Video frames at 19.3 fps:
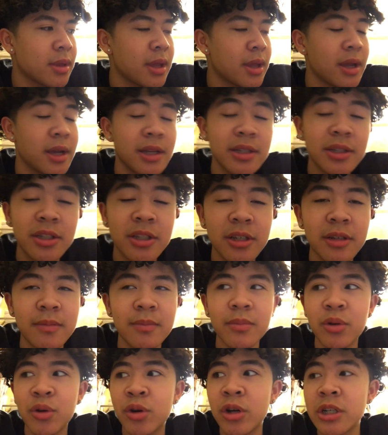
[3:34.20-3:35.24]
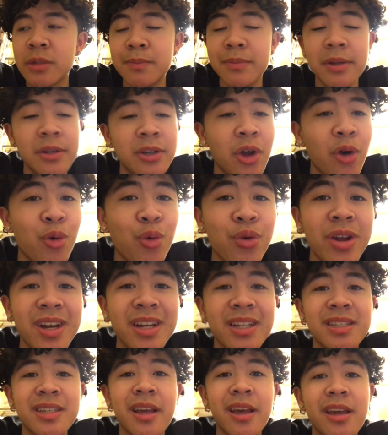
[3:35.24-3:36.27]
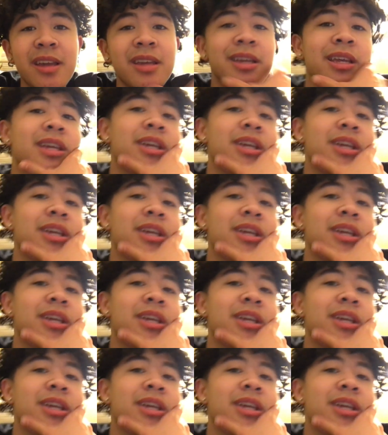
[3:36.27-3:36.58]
Ate some crispy donuts, eh?